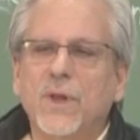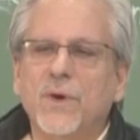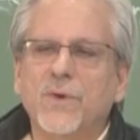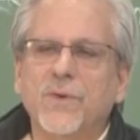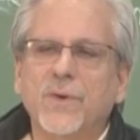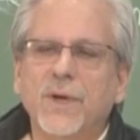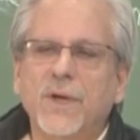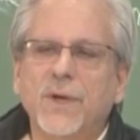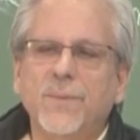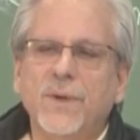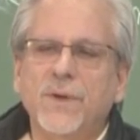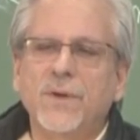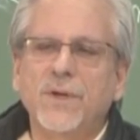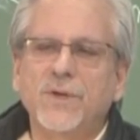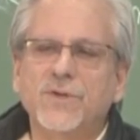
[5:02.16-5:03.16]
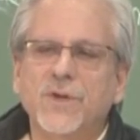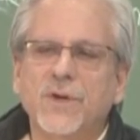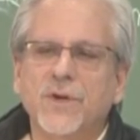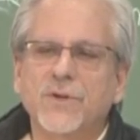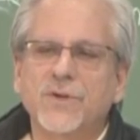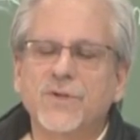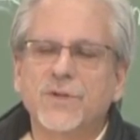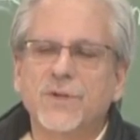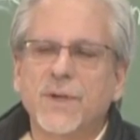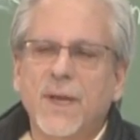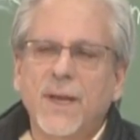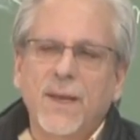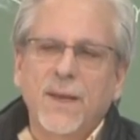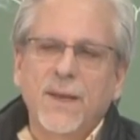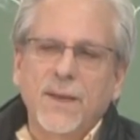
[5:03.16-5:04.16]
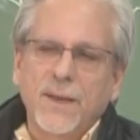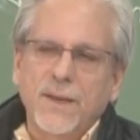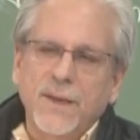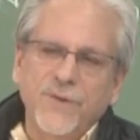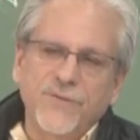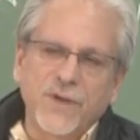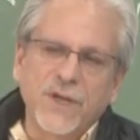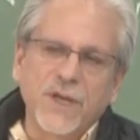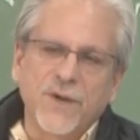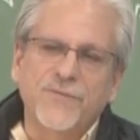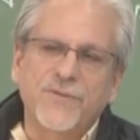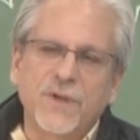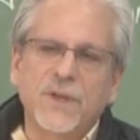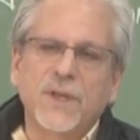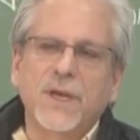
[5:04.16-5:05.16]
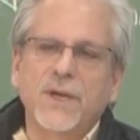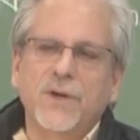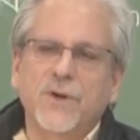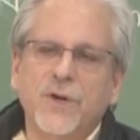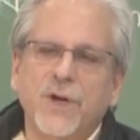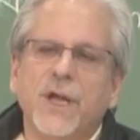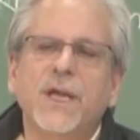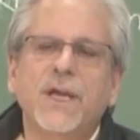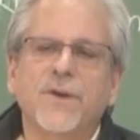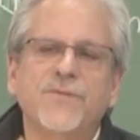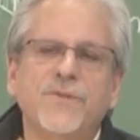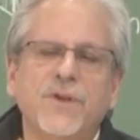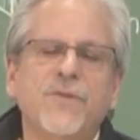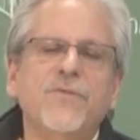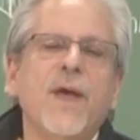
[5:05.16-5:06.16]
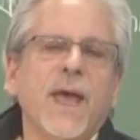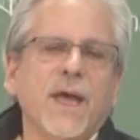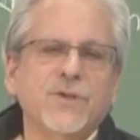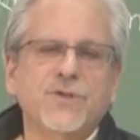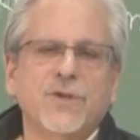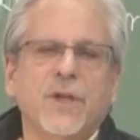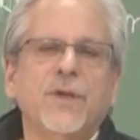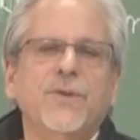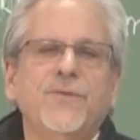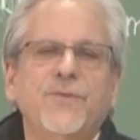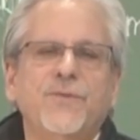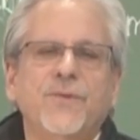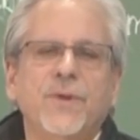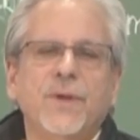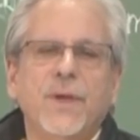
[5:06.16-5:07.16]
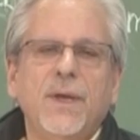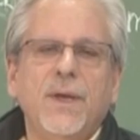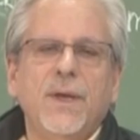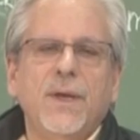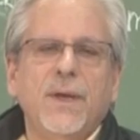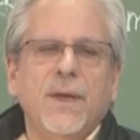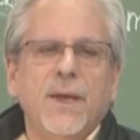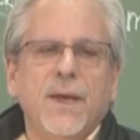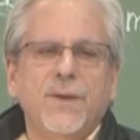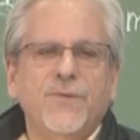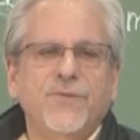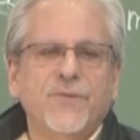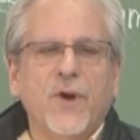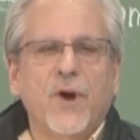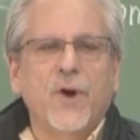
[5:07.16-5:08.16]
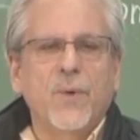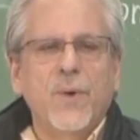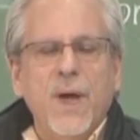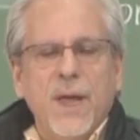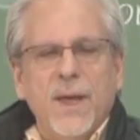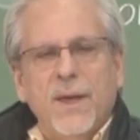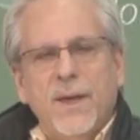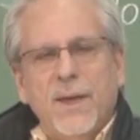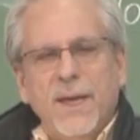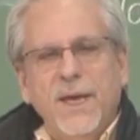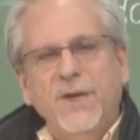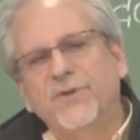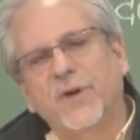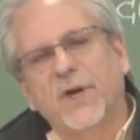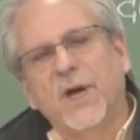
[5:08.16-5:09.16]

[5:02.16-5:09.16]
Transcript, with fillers: Willow Creek Community Church. He's a gifted leader and a gifted evangelist. And so he